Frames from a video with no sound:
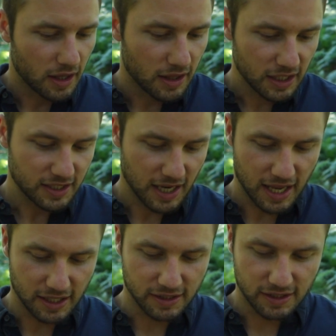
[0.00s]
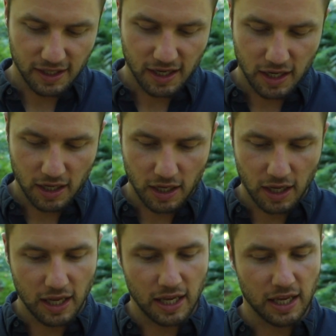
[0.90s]
This lens
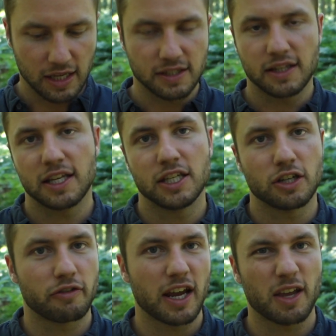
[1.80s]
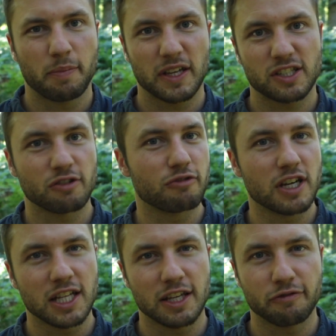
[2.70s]
is the direct competitor
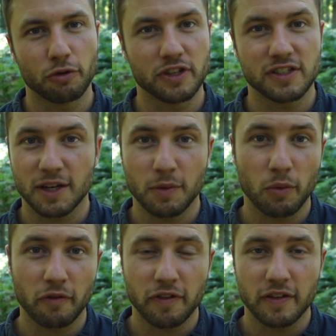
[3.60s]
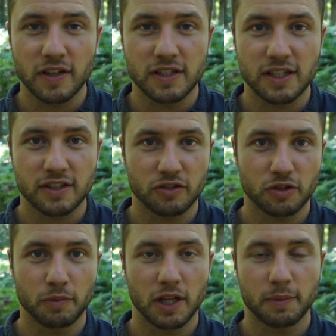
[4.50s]
really for the Sigma
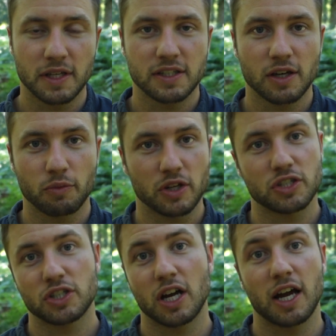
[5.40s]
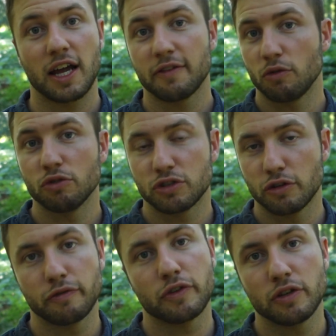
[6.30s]
150-600mm, which I have also
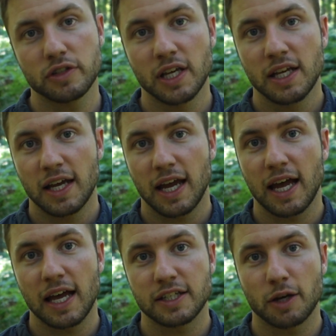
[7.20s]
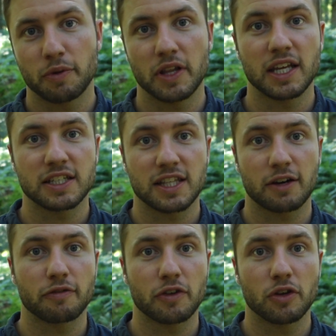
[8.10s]
reviewed, and I'll put the link to
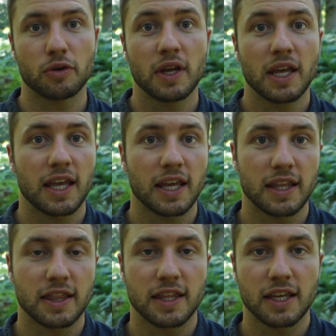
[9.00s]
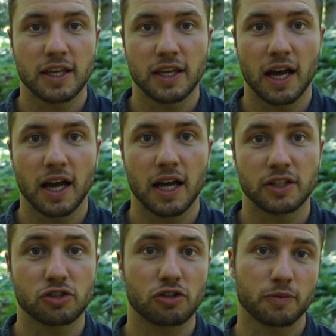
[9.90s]
that review in the
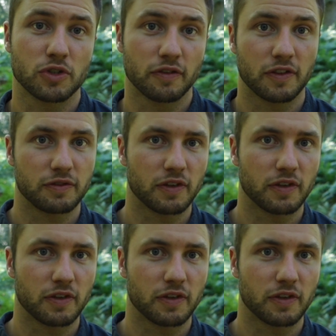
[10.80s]
description of this